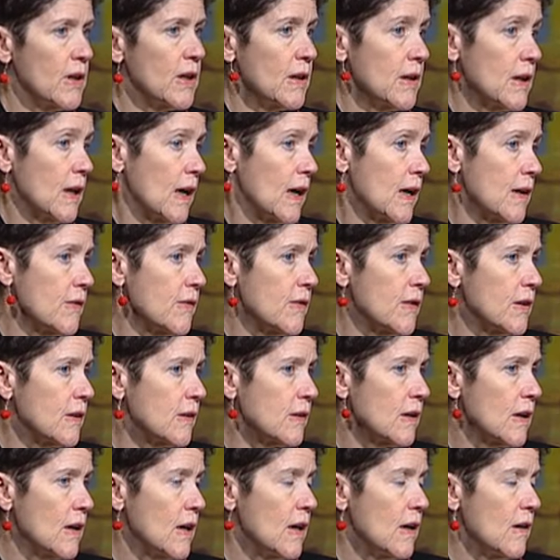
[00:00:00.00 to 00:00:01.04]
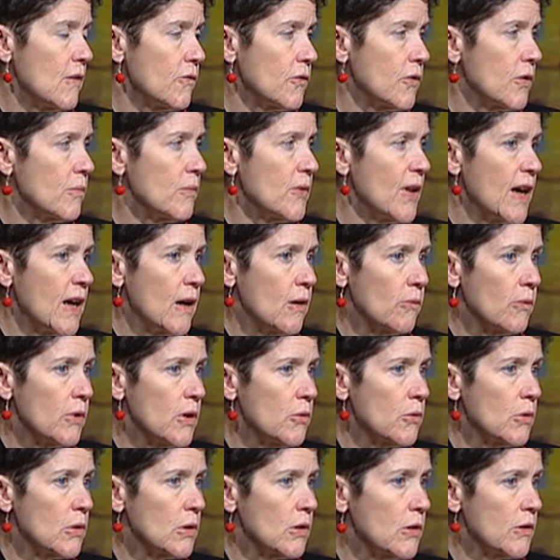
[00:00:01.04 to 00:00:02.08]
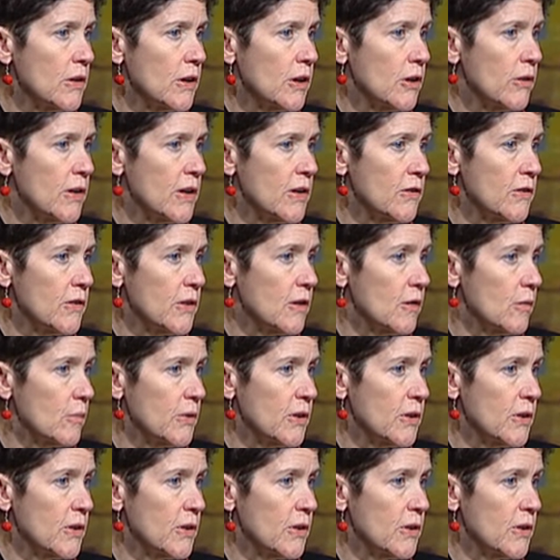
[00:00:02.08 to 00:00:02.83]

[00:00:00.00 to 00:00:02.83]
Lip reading: And I think from that we will learn a great deal,